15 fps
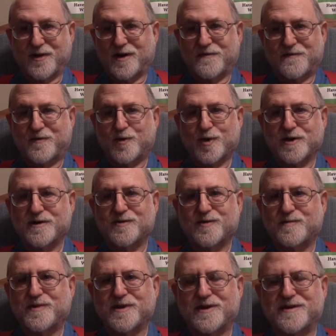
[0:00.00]
thought 40
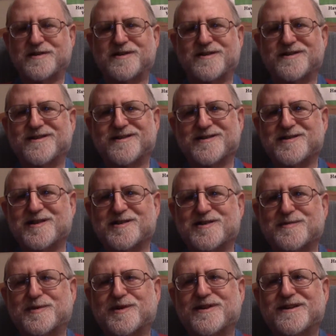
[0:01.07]
would be a
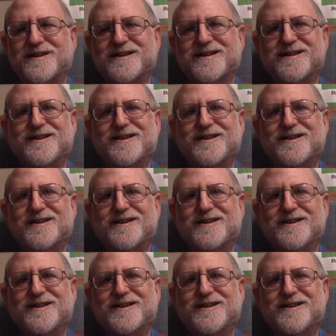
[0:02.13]
sensible